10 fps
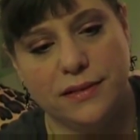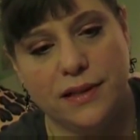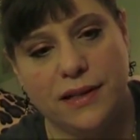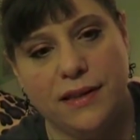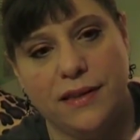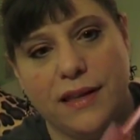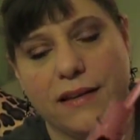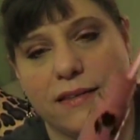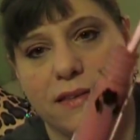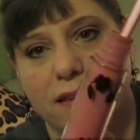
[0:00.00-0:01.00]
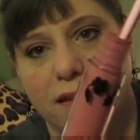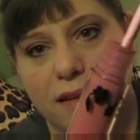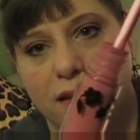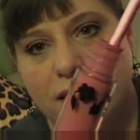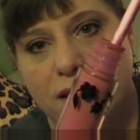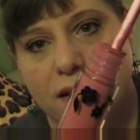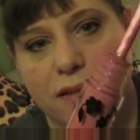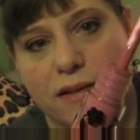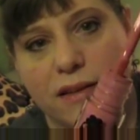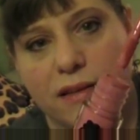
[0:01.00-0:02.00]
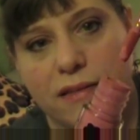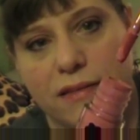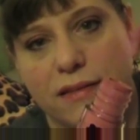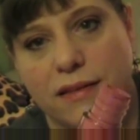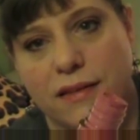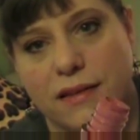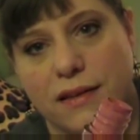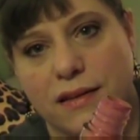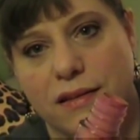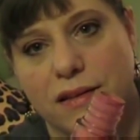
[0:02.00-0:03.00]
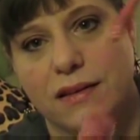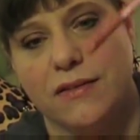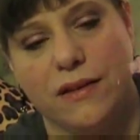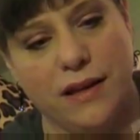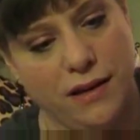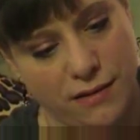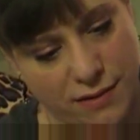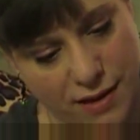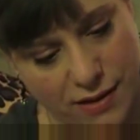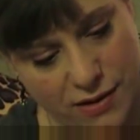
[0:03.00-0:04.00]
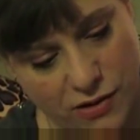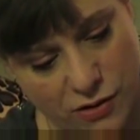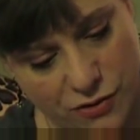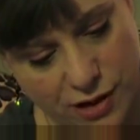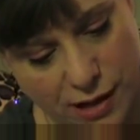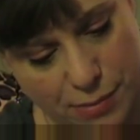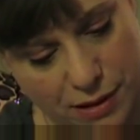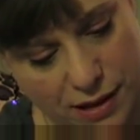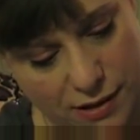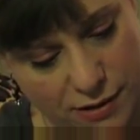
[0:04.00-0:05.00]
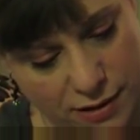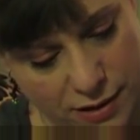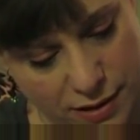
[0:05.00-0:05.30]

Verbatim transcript: And that's the color that's, okay, it's got like a doe foot applicator.